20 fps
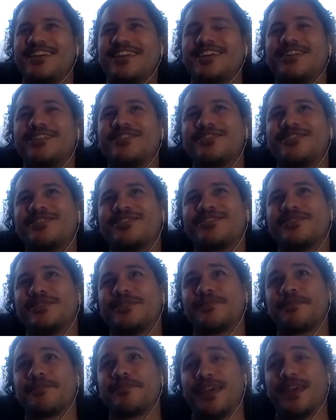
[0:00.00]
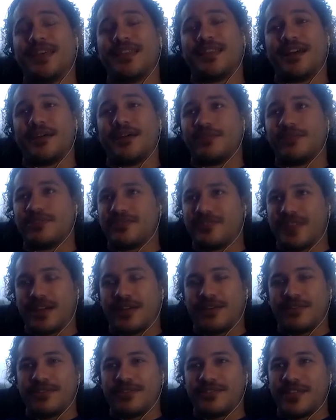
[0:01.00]
You know, so that was
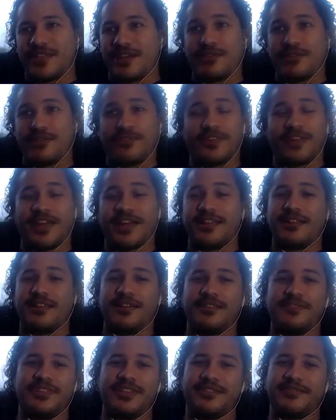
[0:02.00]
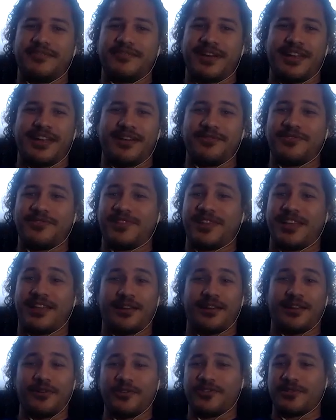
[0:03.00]
fun. I loved it, man. It was like
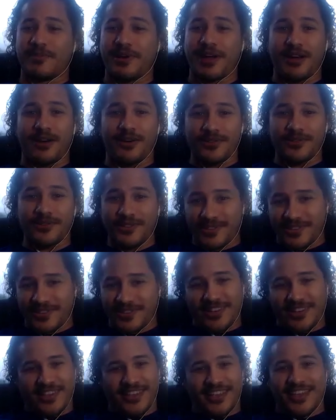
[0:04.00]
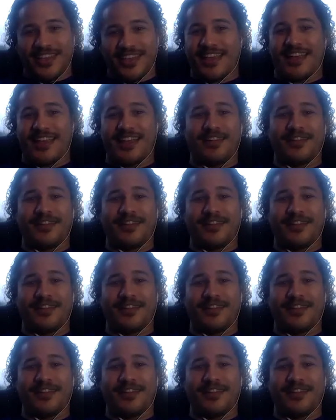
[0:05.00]
close to my house, and